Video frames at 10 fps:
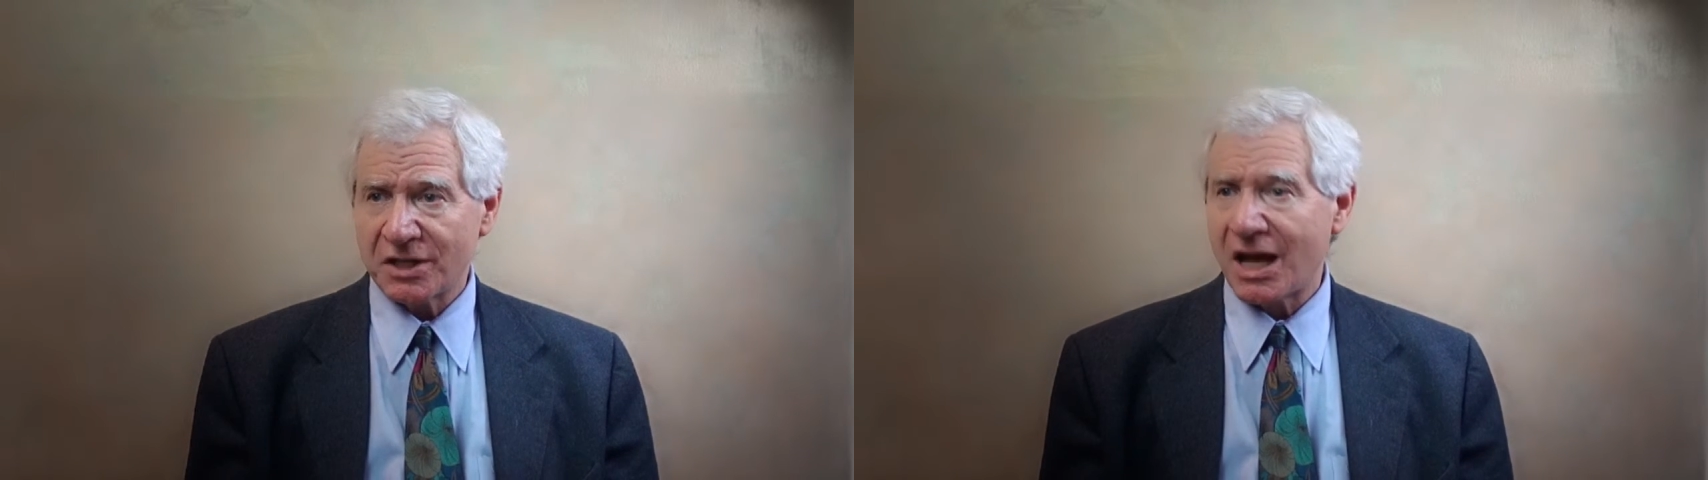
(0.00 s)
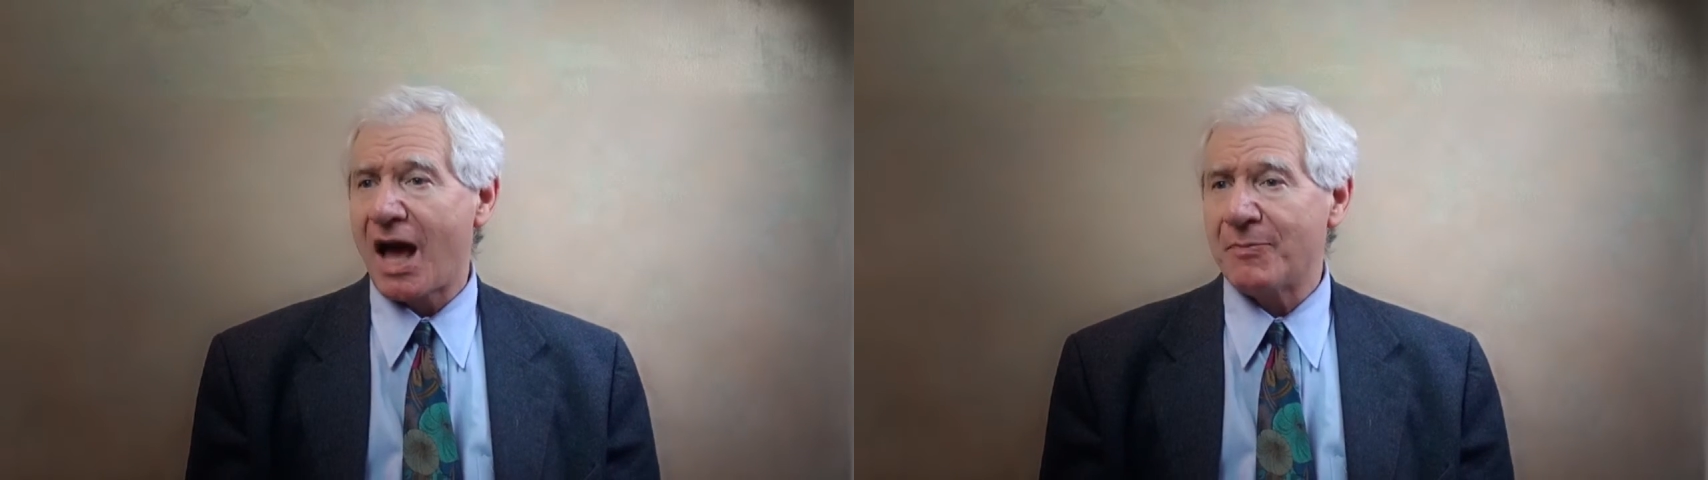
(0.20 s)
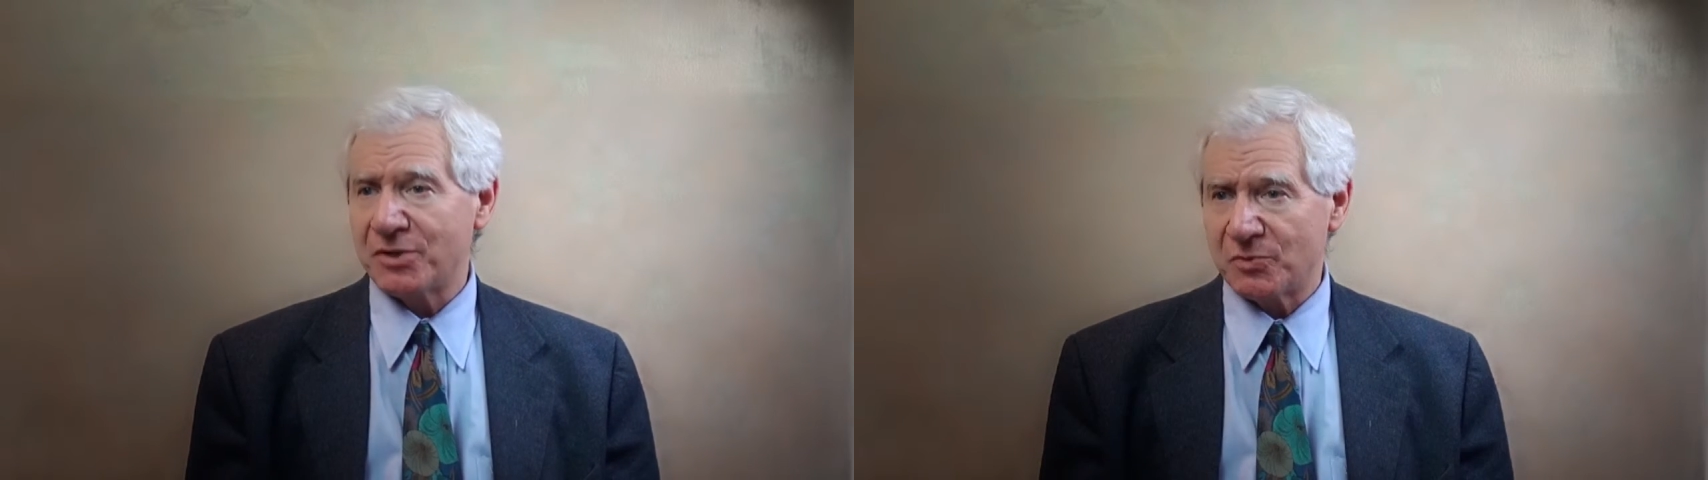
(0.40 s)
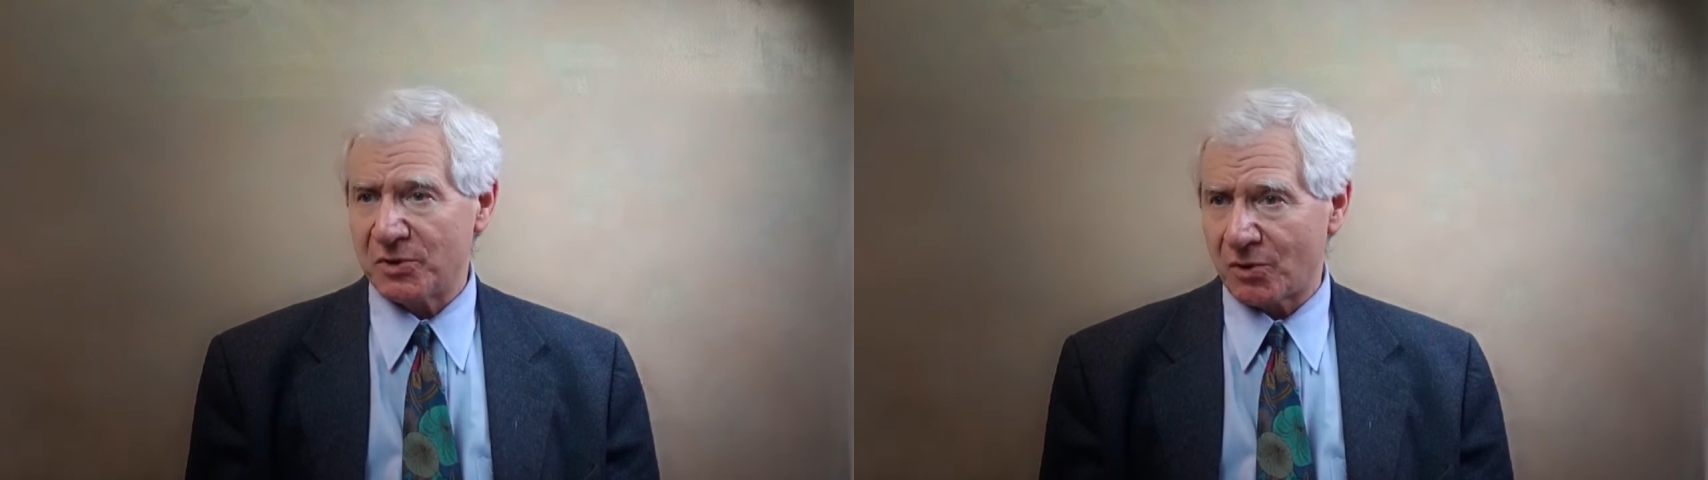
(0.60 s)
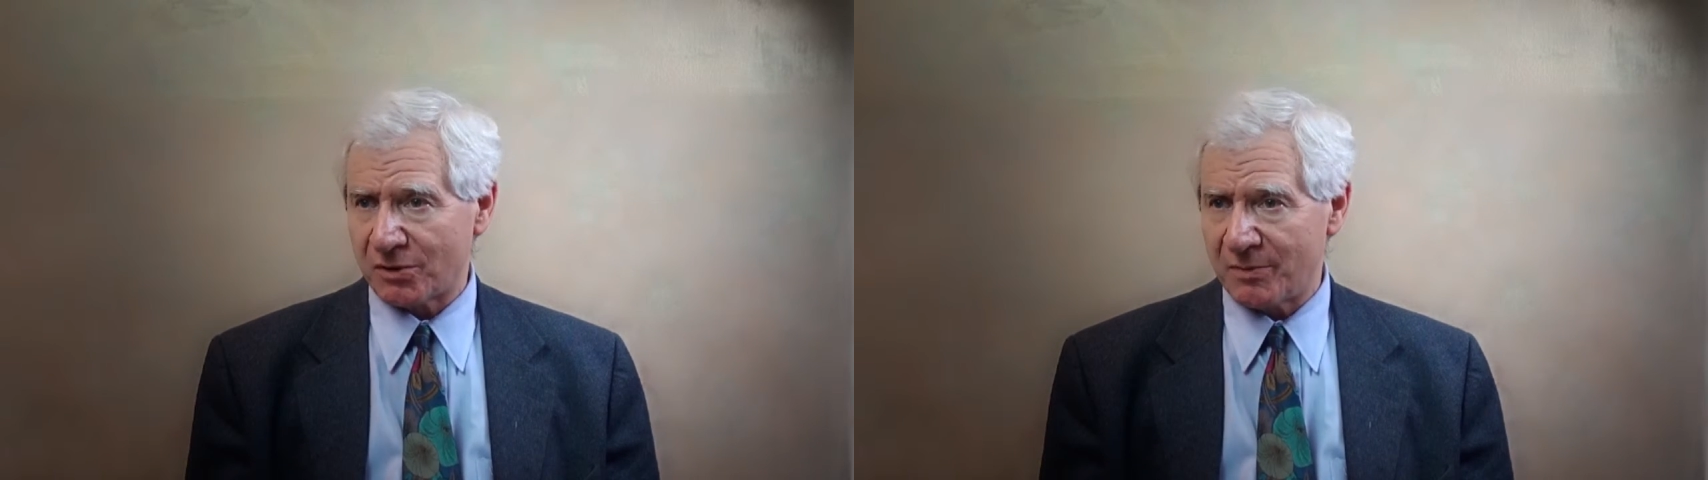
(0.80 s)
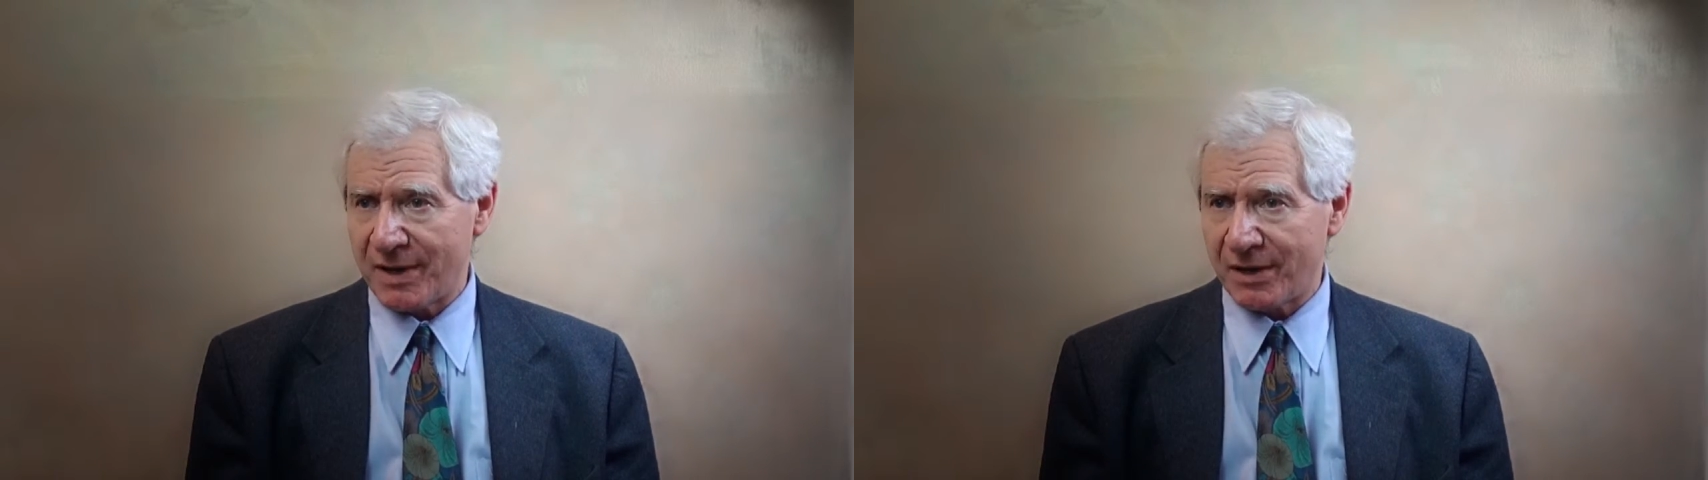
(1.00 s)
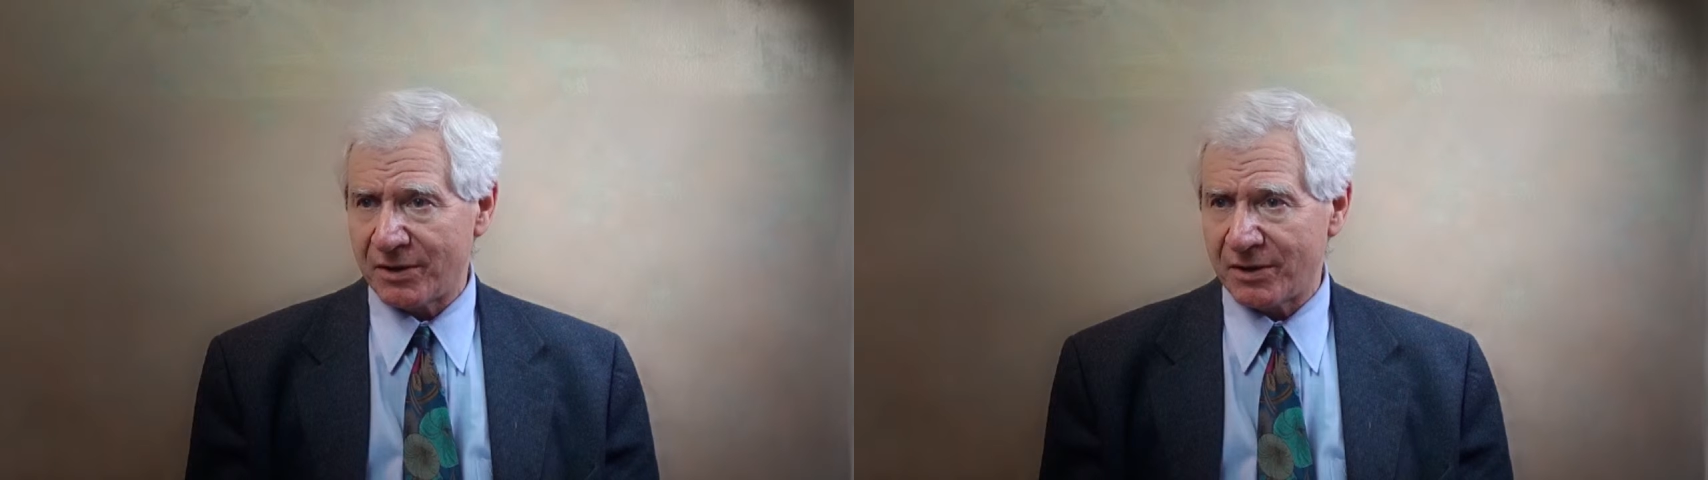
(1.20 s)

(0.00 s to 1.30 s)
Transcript: are the options we talked about